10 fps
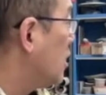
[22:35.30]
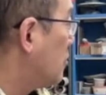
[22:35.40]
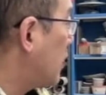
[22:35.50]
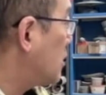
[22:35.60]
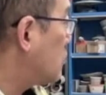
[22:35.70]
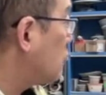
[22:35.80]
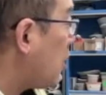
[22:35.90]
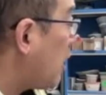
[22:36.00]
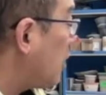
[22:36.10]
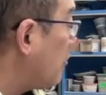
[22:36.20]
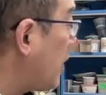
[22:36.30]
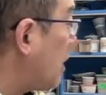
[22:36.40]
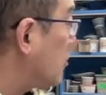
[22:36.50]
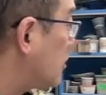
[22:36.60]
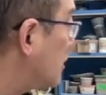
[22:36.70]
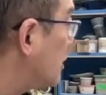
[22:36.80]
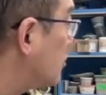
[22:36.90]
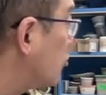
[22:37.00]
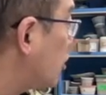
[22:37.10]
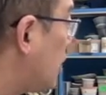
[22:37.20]
by small amounts, and
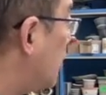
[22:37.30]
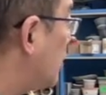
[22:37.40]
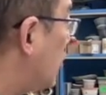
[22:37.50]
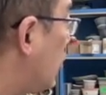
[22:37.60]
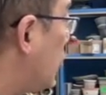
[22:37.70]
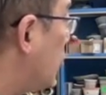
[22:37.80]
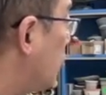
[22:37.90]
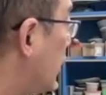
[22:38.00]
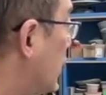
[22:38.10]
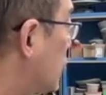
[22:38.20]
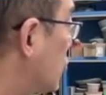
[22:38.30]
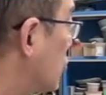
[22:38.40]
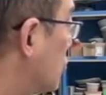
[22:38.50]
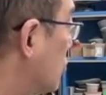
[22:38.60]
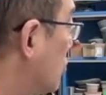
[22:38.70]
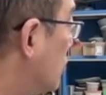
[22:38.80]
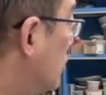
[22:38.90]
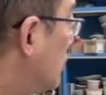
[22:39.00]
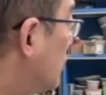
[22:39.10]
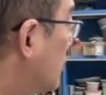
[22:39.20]
then you'll cut all the way through.
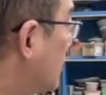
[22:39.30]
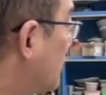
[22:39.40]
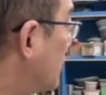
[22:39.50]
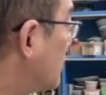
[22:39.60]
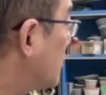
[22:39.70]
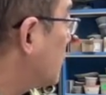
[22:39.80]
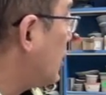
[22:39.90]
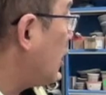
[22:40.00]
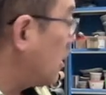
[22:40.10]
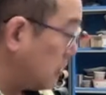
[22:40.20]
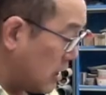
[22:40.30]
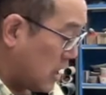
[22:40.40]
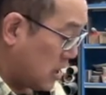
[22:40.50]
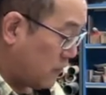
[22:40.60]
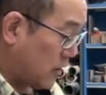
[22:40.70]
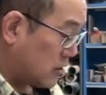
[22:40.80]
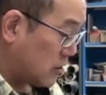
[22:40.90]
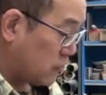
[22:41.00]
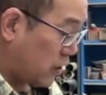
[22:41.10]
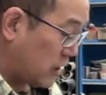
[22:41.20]
That makes sense because if I
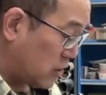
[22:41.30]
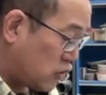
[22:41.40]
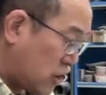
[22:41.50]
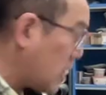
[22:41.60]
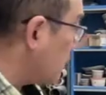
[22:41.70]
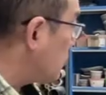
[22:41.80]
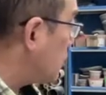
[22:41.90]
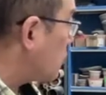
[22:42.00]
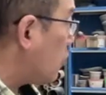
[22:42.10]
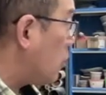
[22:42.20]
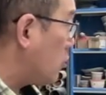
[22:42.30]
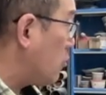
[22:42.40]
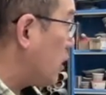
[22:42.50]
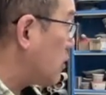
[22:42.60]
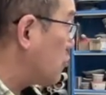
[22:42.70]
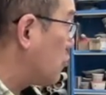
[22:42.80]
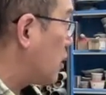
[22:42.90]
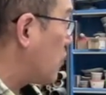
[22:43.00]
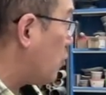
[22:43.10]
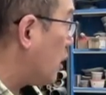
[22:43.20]
just try to jam this all the way through
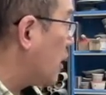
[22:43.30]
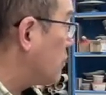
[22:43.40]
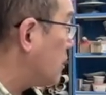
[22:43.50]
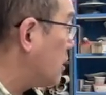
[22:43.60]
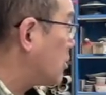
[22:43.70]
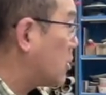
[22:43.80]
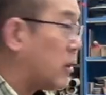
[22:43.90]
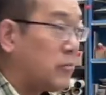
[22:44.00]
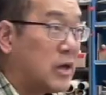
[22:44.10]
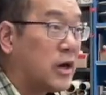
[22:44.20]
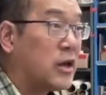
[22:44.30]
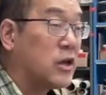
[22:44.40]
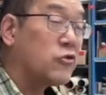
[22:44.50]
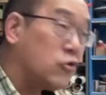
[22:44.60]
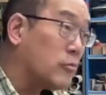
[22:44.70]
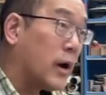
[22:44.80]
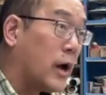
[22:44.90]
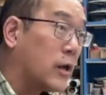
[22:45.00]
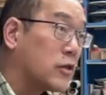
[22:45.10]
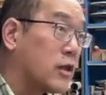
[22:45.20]
at once, it's going to be cutting too
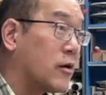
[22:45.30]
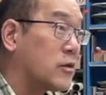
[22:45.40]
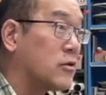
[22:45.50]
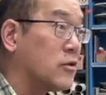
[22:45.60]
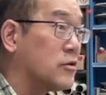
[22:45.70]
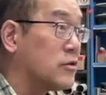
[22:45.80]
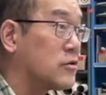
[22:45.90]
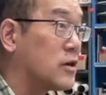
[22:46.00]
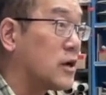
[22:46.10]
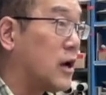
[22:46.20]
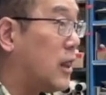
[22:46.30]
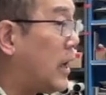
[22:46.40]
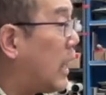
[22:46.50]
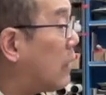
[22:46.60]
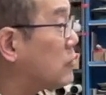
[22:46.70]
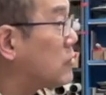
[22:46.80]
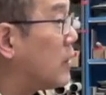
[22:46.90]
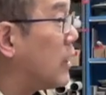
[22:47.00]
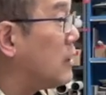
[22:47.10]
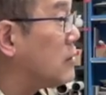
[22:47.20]
much and my cylinder is going to collapse,
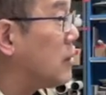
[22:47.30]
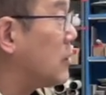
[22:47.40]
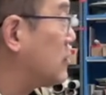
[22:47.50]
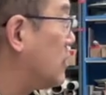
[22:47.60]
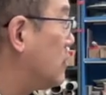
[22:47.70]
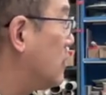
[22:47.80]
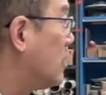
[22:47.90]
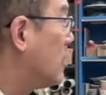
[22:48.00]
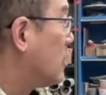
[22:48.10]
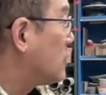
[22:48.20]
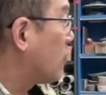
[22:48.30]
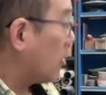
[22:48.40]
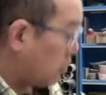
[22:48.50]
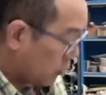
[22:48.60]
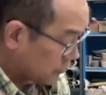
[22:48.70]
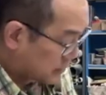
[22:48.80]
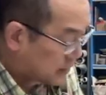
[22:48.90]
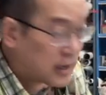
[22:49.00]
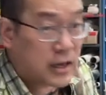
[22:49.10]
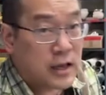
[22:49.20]
right? That makes sense? So I hold
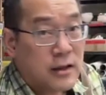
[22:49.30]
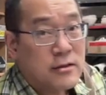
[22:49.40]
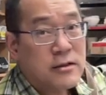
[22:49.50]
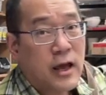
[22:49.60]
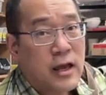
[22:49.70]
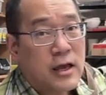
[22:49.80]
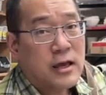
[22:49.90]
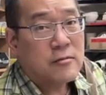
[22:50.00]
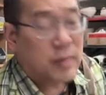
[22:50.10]
steady, stay in